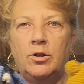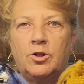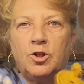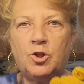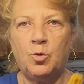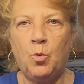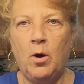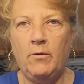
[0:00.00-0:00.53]

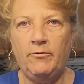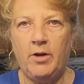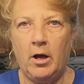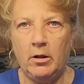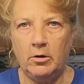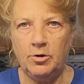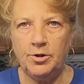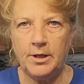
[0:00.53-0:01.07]

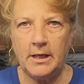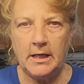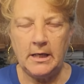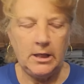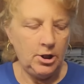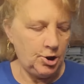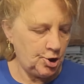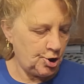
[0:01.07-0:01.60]
$12
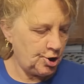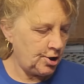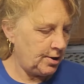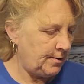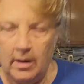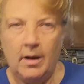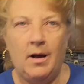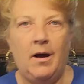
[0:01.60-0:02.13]
each.
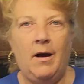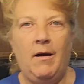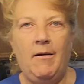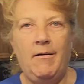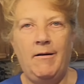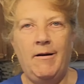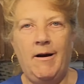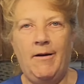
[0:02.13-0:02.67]
I
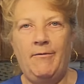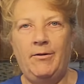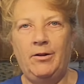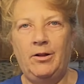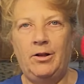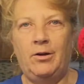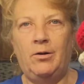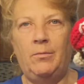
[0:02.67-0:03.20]
have a
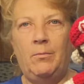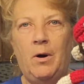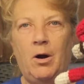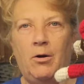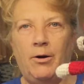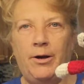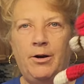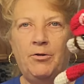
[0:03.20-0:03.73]
little
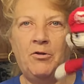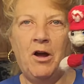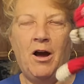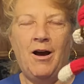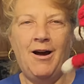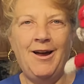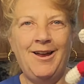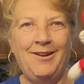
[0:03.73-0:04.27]
Mario
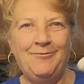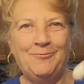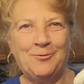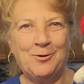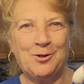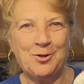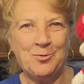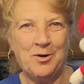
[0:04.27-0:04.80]
guy
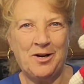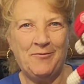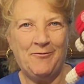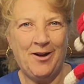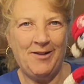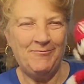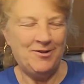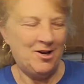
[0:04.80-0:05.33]
for
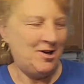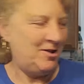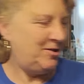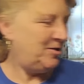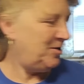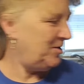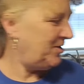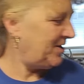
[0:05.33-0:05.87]

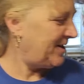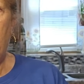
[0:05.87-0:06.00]
$25.